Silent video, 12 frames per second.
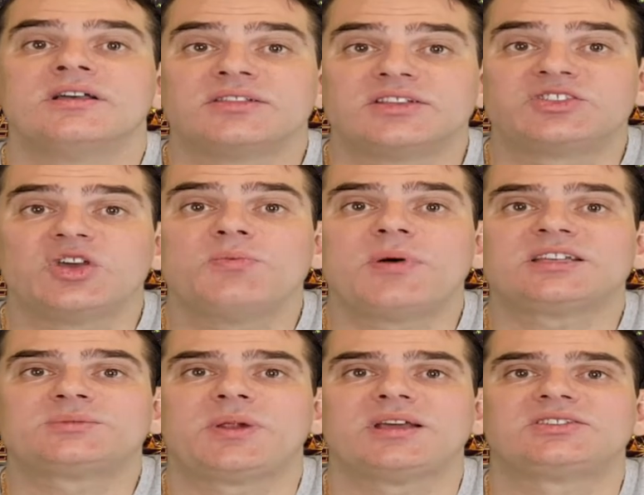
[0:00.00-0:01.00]
The two
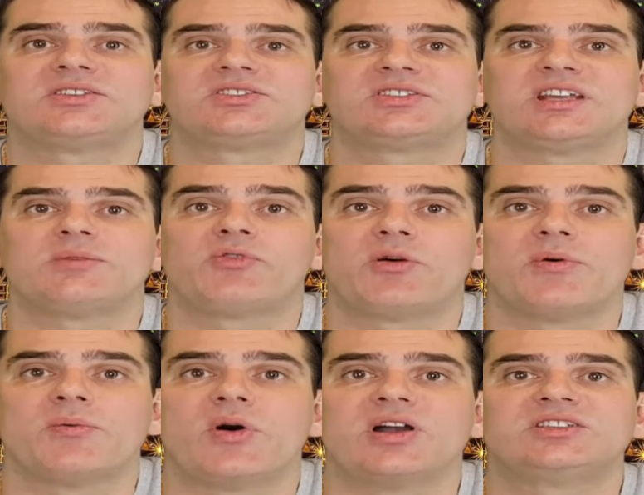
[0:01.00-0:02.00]
best places to see a proper
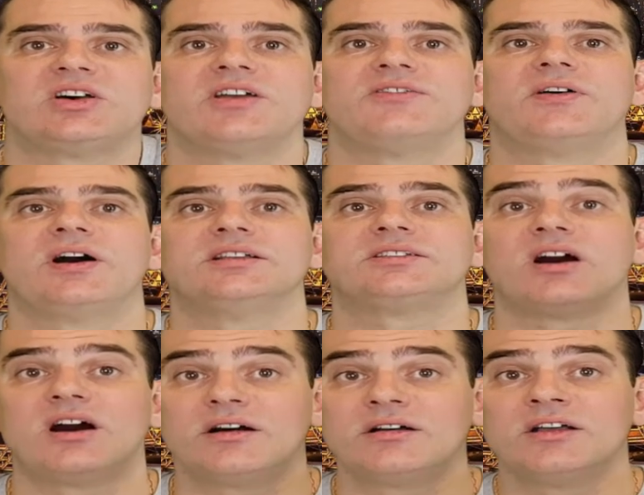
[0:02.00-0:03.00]
Muay Thai fight
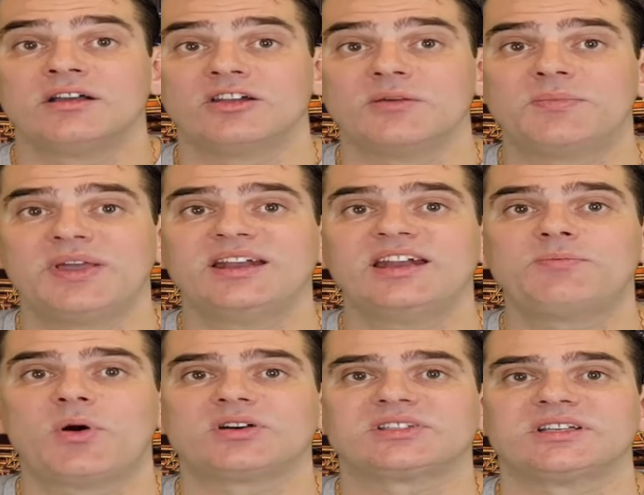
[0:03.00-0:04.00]
are Lumpini
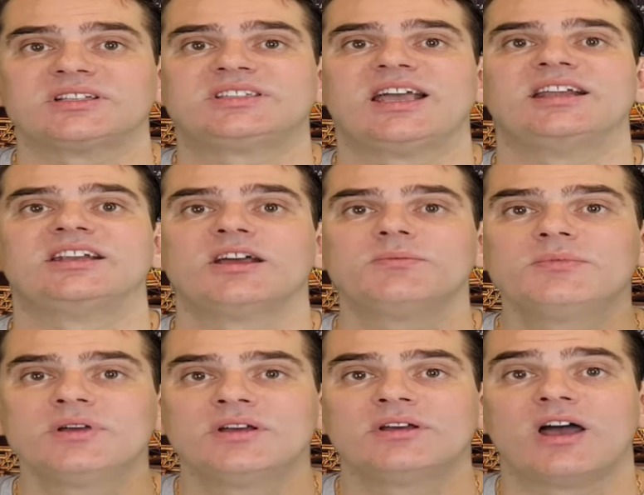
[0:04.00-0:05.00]
Boxing
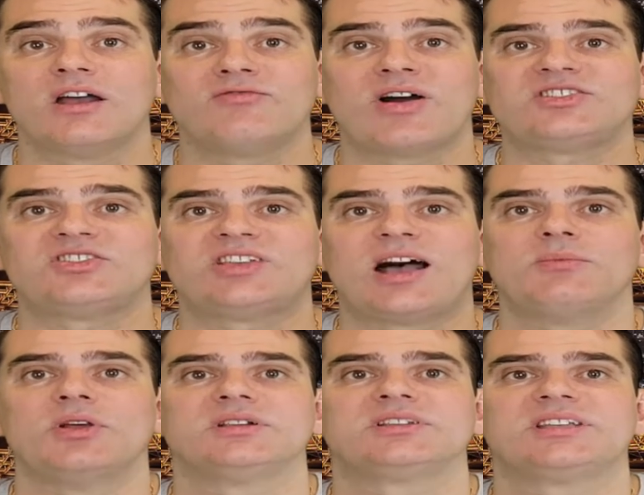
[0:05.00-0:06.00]
Stadium and
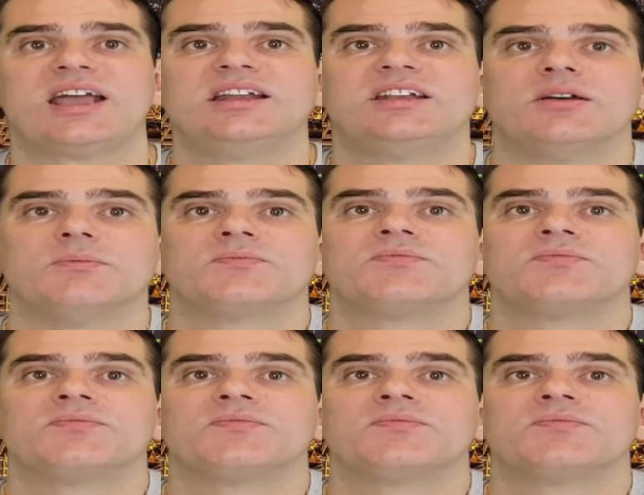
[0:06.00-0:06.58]
Ratchadamnern Stadium.